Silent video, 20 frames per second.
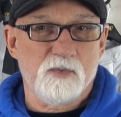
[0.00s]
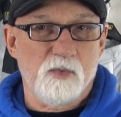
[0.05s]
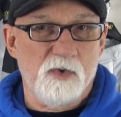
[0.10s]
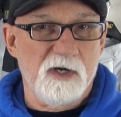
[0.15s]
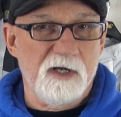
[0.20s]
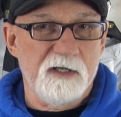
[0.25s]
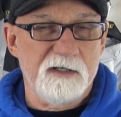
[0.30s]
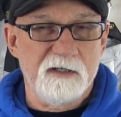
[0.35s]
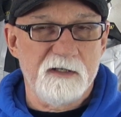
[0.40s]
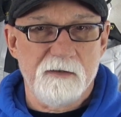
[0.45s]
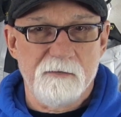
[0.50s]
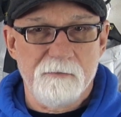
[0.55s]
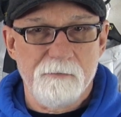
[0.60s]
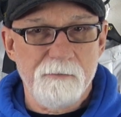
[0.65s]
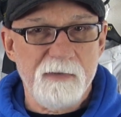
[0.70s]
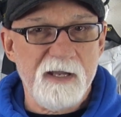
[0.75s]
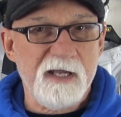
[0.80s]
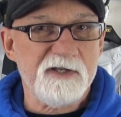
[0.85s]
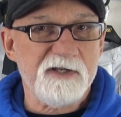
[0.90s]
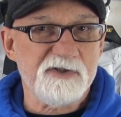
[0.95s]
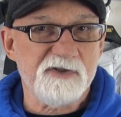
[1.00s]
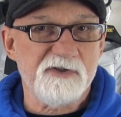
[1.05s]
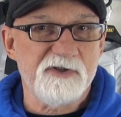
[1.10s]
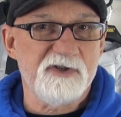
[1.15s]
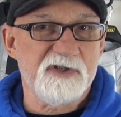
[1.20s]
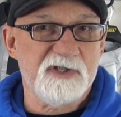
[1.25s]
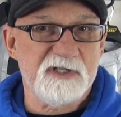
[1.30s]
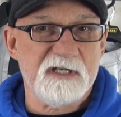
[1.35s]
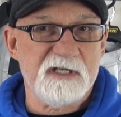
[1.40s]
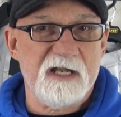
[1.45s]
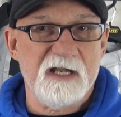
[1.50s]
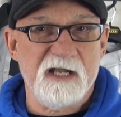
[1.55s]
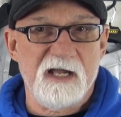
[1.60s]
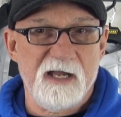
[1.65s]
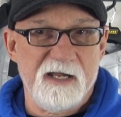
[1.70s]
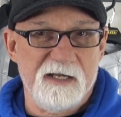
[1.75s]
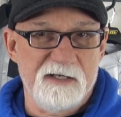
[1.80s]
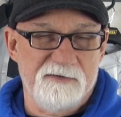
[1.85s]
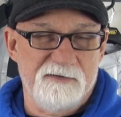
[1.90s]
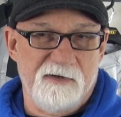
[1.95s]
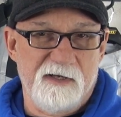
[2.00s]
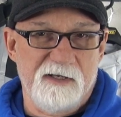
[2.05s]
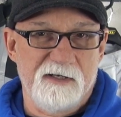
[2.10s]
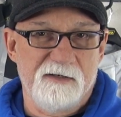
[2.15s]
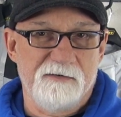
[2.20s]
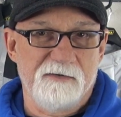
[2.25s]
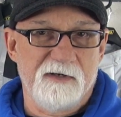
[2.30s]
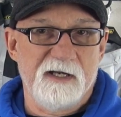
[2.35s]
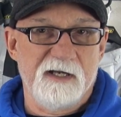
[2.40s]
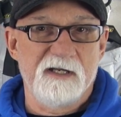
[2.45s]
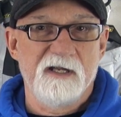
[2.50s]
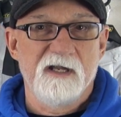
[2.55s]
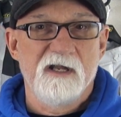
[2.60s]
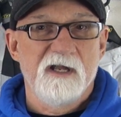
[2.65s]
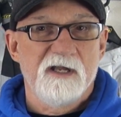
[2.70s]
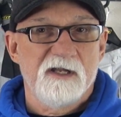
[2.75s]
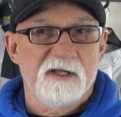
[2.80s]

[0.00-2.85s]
One, make sure you stay hydrated, right?